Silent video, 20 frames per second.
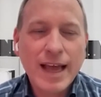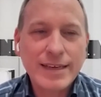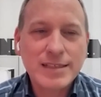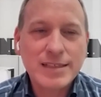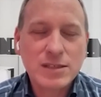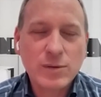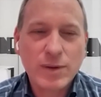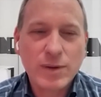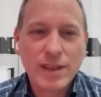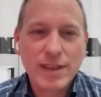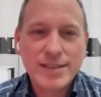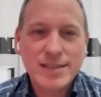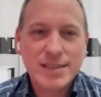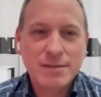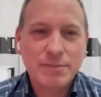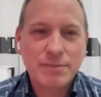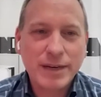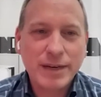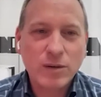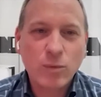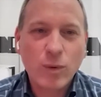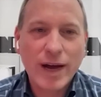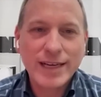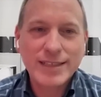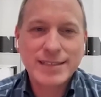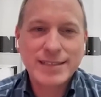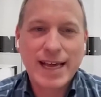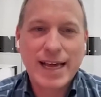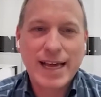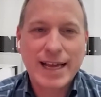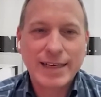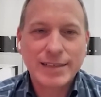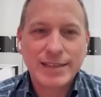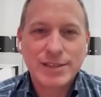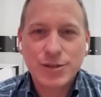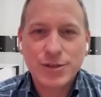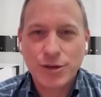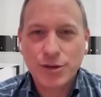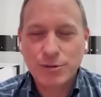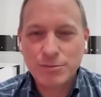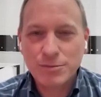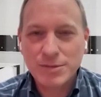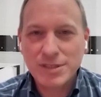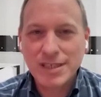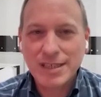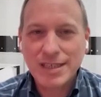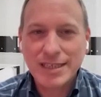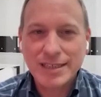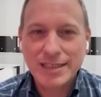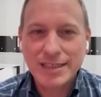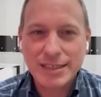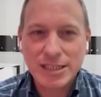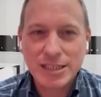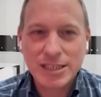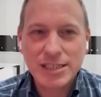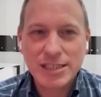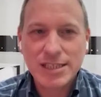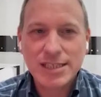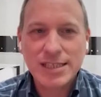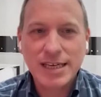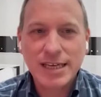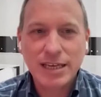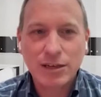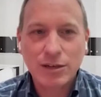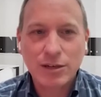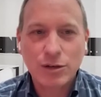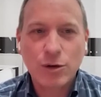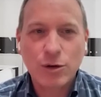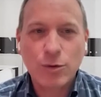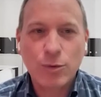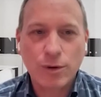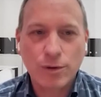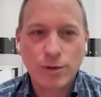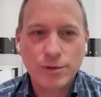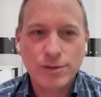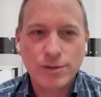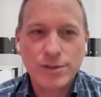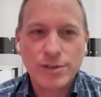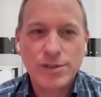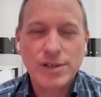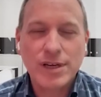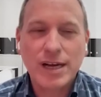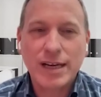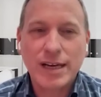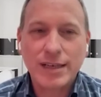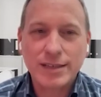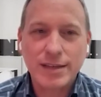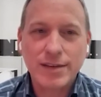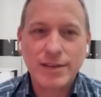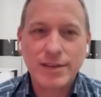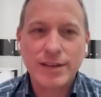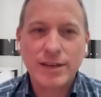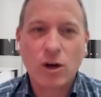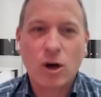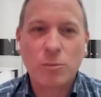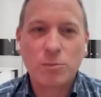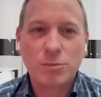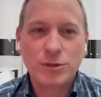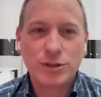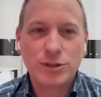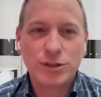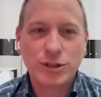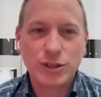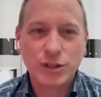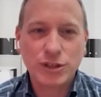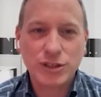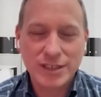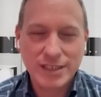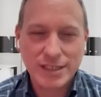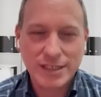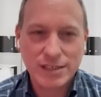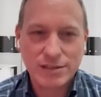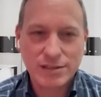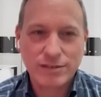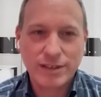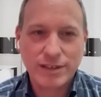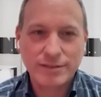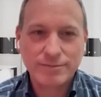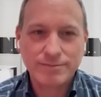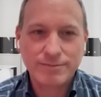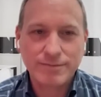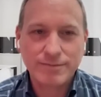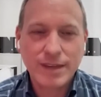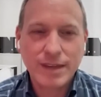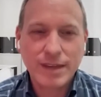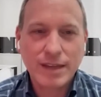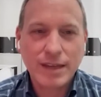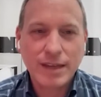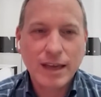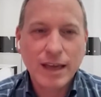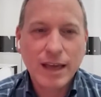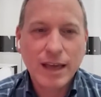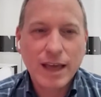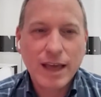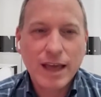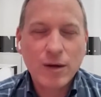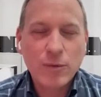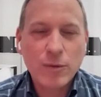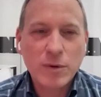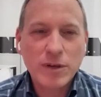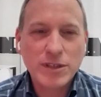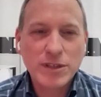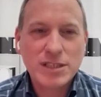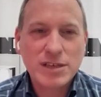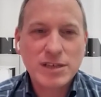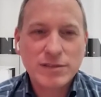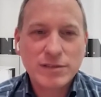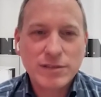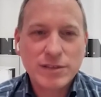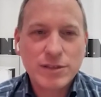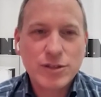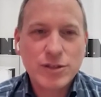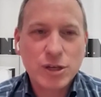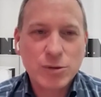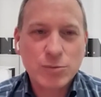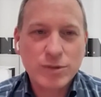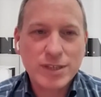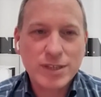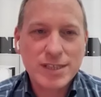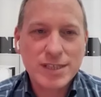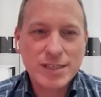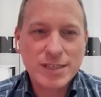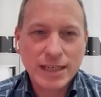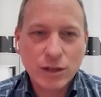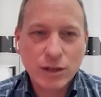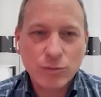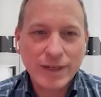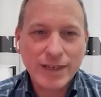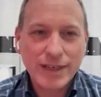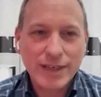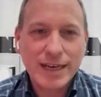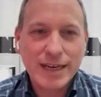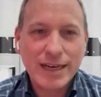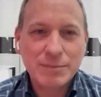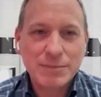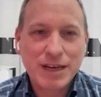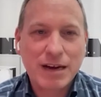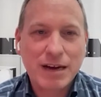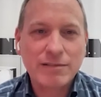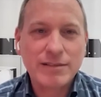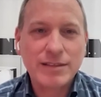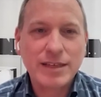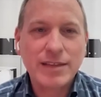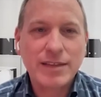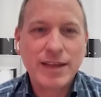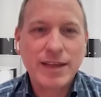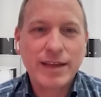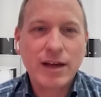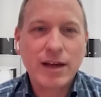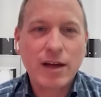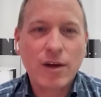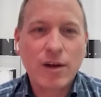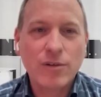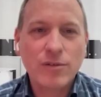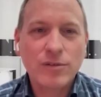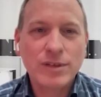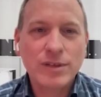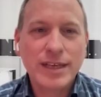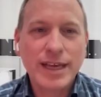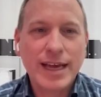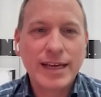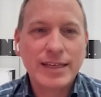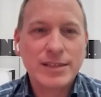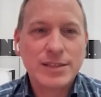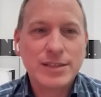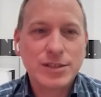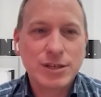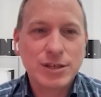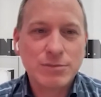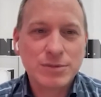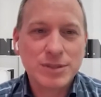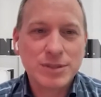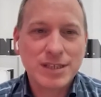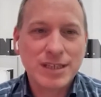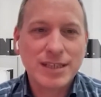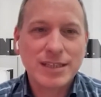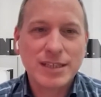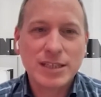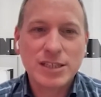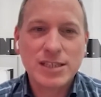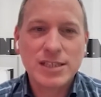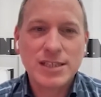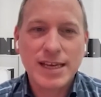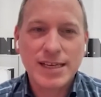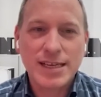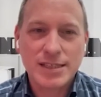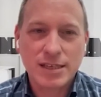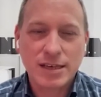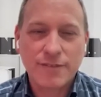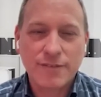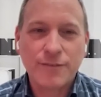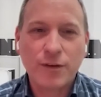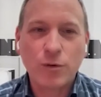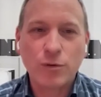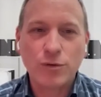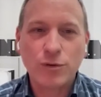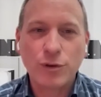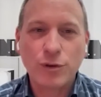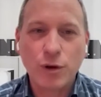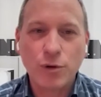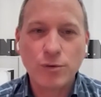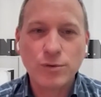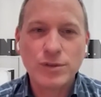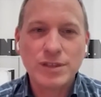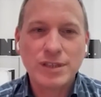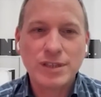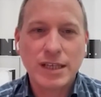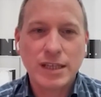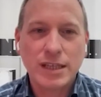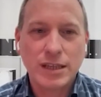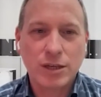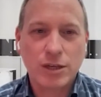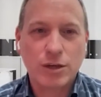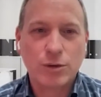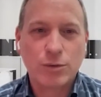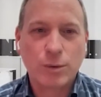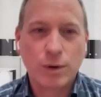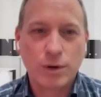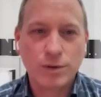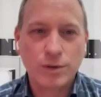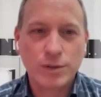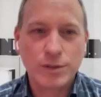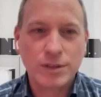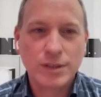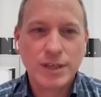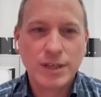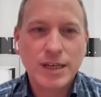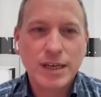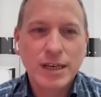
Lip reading: as to whether there's a better way to add terms and conditions in quotes under the opportunity screen. And we might just have to interpret this a little bit. Currently, they only add terms and conditions as a default note in the quote.